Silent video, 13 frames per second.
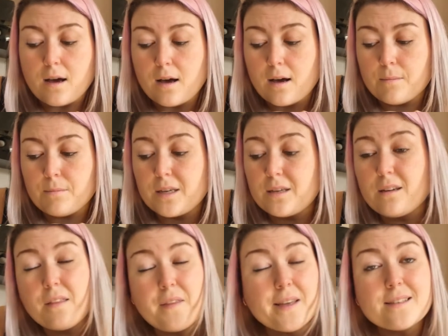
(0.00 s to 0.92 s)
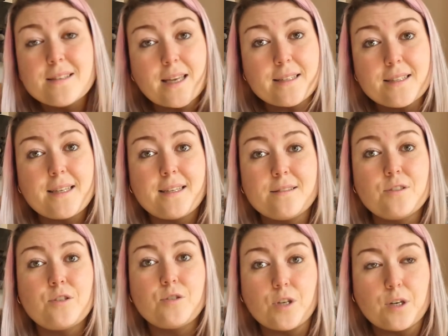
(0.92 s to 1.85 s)
Nothing set in
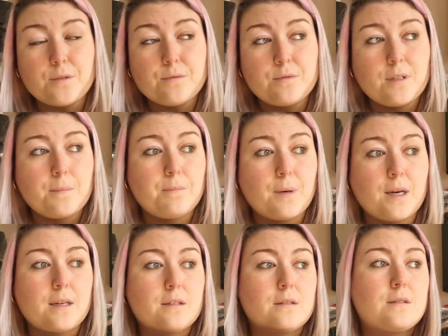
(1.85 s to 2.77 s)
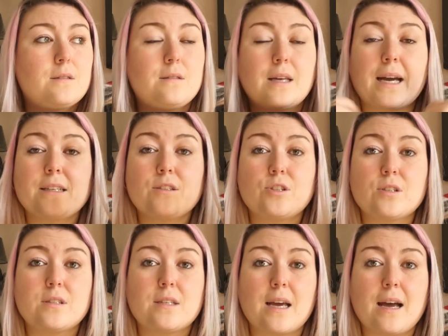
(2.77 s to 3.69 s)
stone, but that is
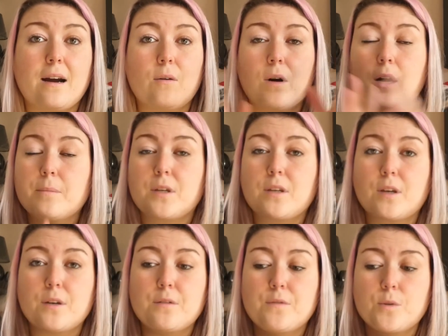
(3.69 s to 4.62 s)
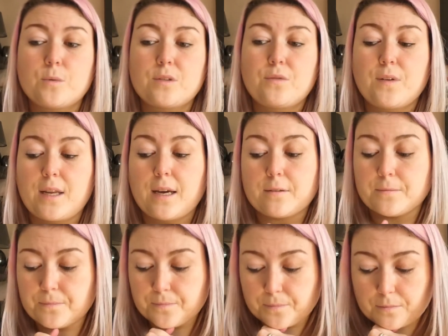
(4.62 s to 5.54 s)
just how I'm gonna go forward for now.
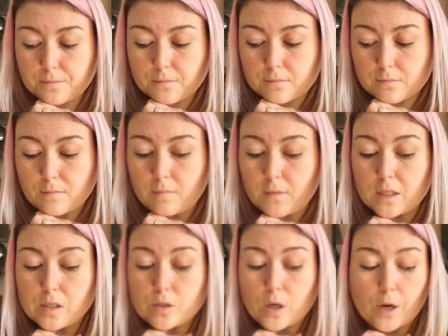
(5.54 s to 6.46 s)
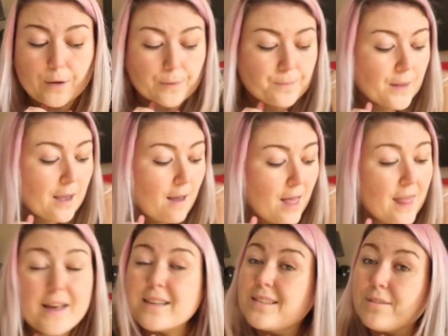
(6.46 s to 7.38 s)
So
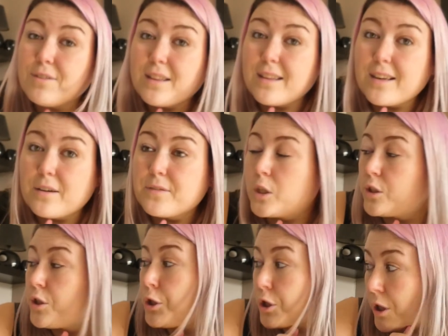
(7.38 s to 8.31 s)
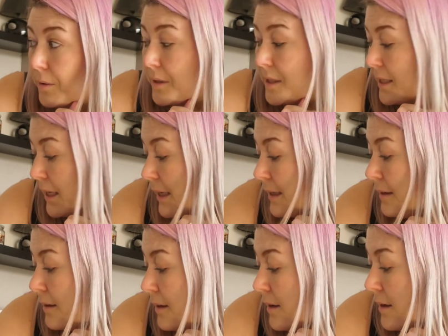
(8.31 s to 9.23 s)
that's everything I've got to show today.